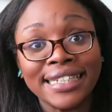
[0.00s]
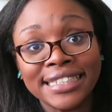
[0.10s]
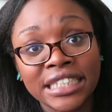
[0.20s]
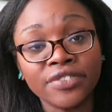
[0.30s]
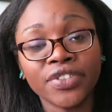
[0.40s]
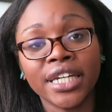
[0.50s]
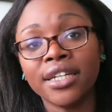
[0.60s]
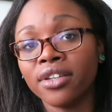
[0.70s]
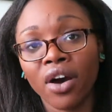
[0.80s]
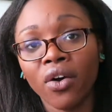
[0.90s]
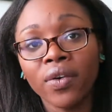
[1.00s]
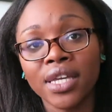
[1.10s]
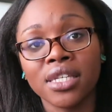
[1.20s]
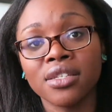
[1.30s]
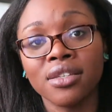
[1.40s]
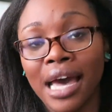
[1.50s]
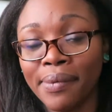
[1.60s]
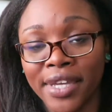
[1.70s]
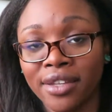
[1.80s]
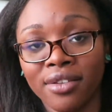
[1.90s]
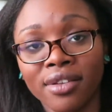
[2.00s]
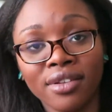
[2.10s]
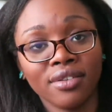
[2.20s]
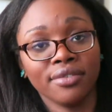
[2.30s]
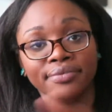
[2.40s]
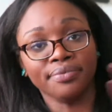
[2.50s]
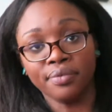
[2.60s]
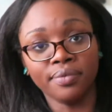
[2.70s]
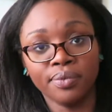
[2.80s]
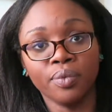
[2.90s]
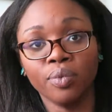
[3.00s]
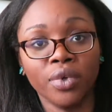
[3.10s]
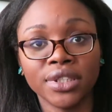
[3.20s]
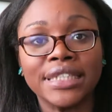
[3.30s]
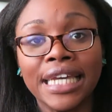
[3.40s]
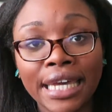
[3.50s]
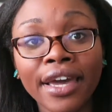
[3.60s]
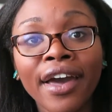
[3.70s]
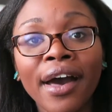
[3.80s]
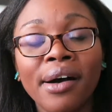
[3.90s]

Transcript: Is he free? No, I mean, we'll see.